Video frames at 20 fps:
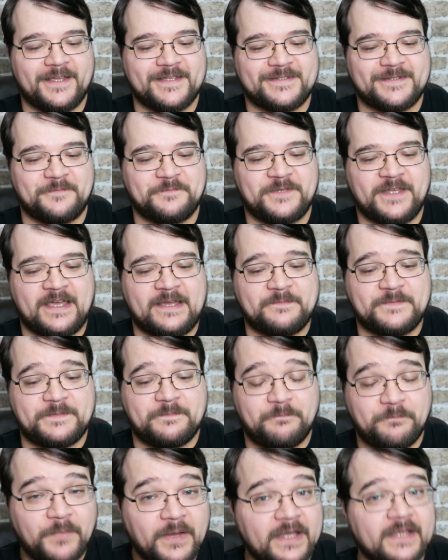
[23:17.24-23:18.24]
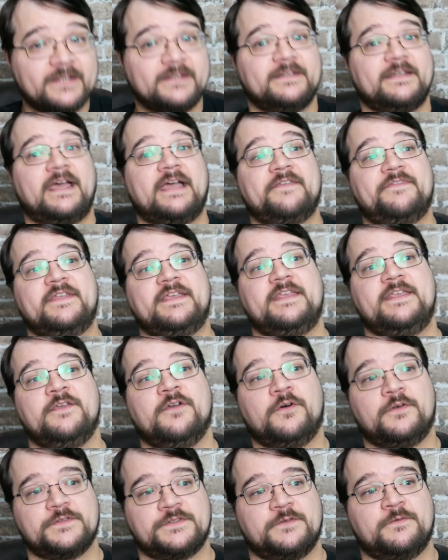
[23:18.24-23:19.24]
sometimes, but I think he
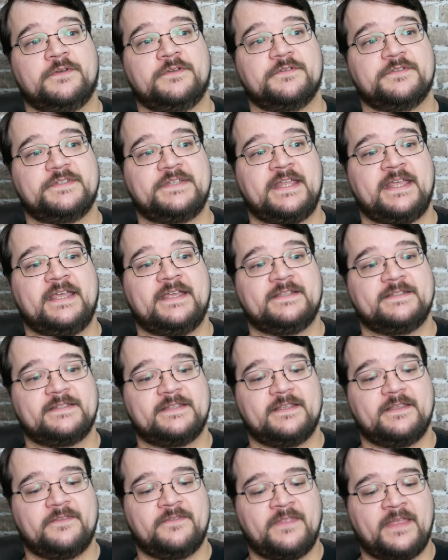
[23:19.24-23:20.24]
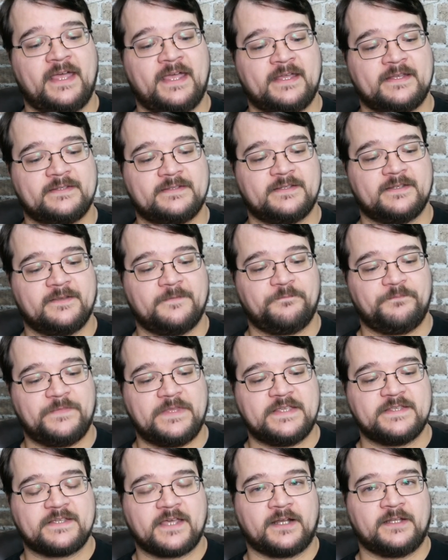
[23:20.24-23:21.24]
also understands that
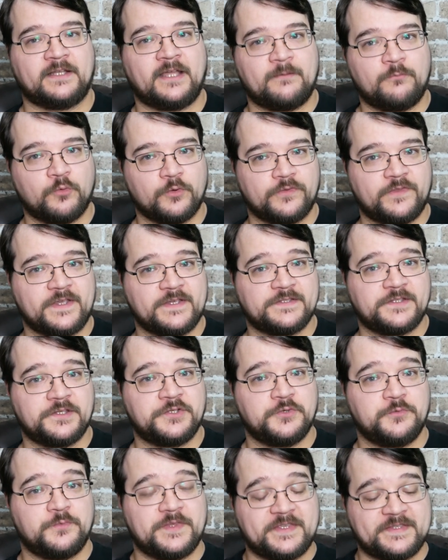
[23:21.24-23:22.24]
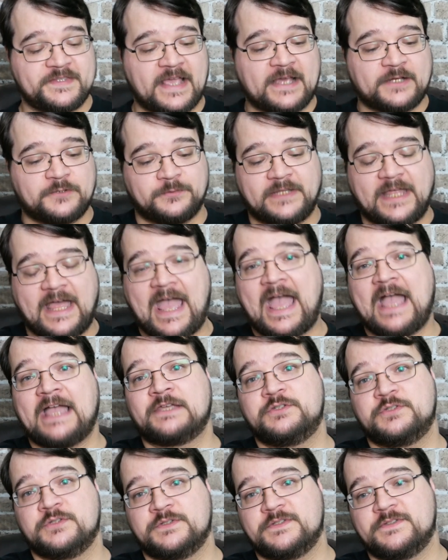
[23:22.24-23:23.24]
he's got a lot more things to do with his actual
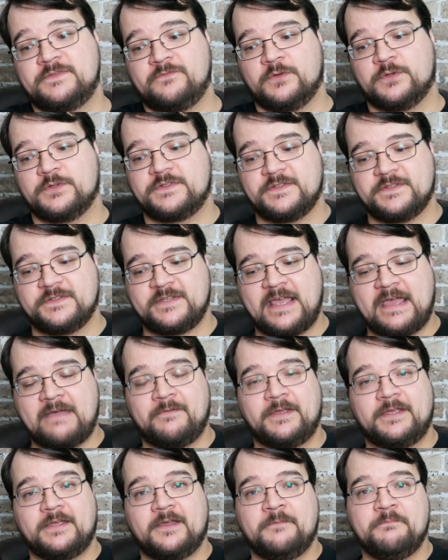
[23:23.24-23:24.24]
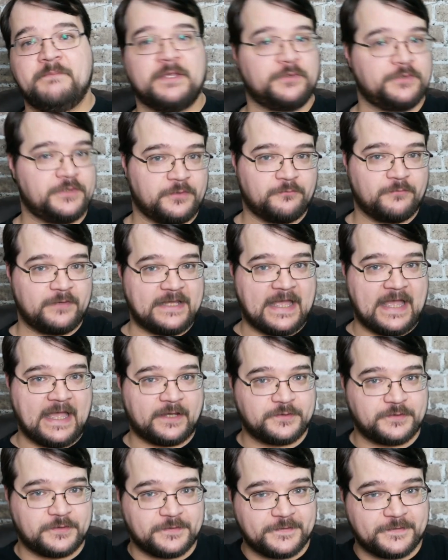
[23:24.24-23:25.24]
actions versus having a million
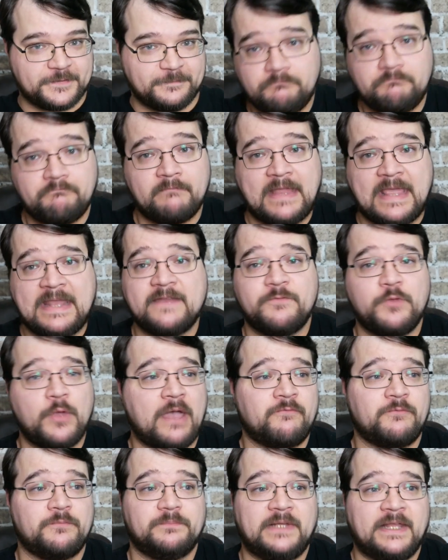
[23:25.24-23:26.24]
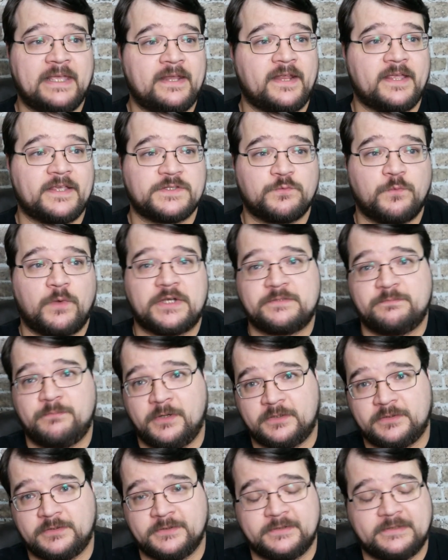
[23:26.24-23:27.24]
reactions. And if you haven't played a
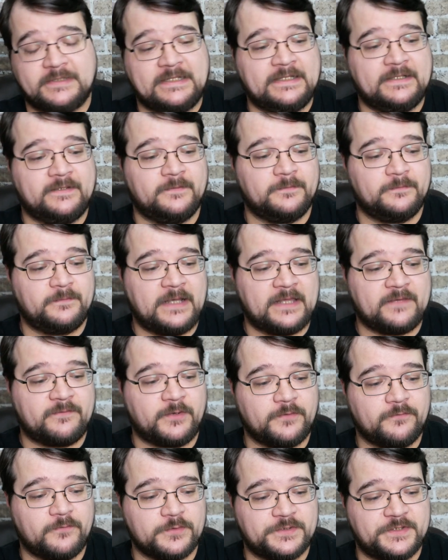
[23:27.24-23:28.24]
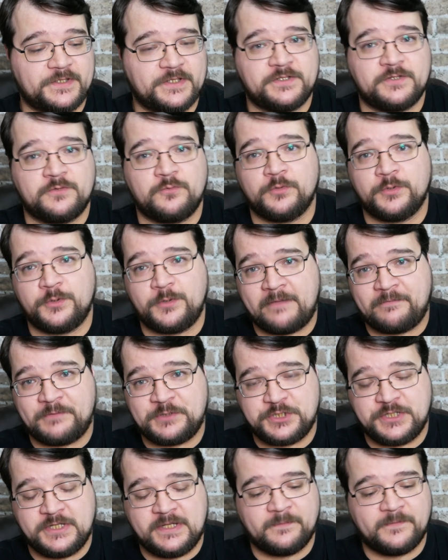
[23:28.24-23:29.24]
Swashbuckler in Pathfinder First Edition, or you
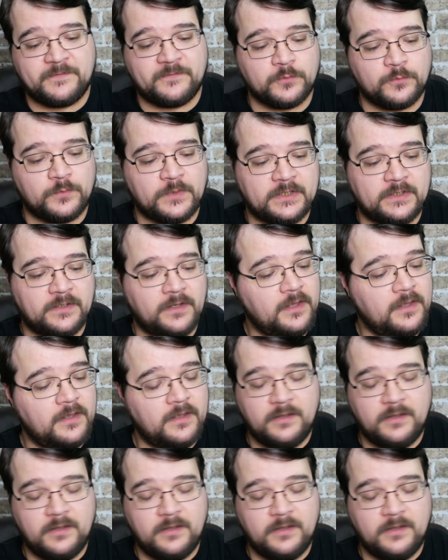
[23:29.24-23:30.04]
haven't GM'd for one,